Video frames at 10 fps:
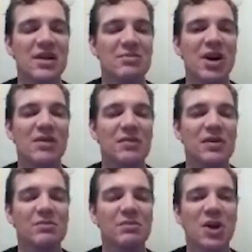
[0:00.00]
they bought
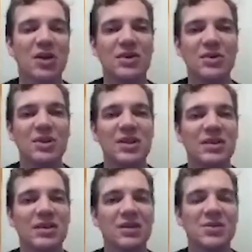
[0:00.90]
from Mark
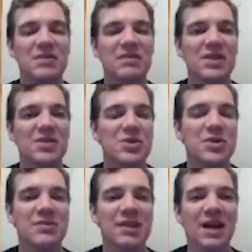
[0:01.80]
Cuban. It was a video
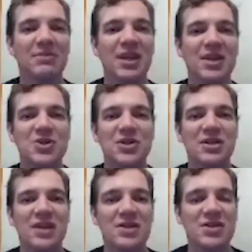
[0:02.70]
streaming
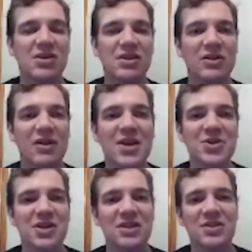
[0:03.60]
application that started
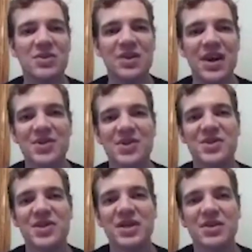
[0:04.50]
crashing in
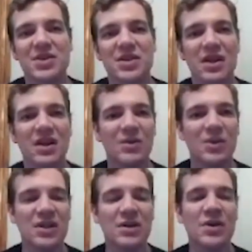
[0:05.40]
2006
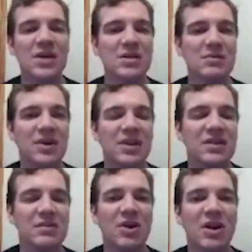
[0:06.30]
when the US
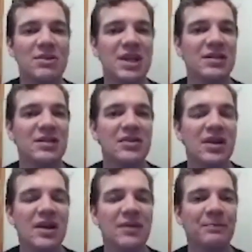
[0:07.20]
upgraded to broadband
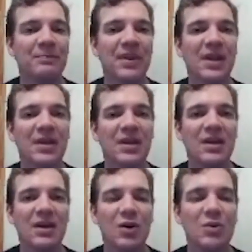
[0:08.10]
internet.
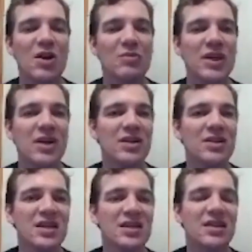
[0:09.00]
Omar
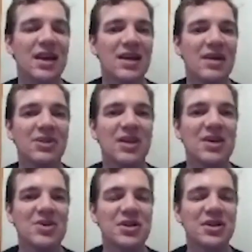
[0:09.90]
re-architected that
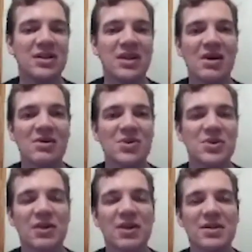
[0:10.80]
application, and Yahoo is
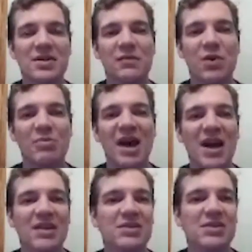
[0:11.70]
granted 4
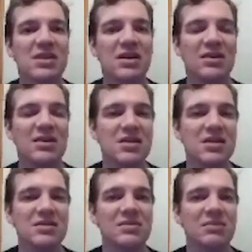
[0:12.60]
patents on the
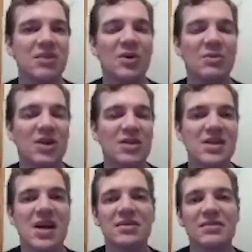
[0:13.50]
system Omar
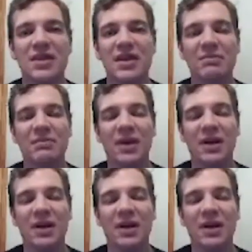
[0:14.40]
designed for them.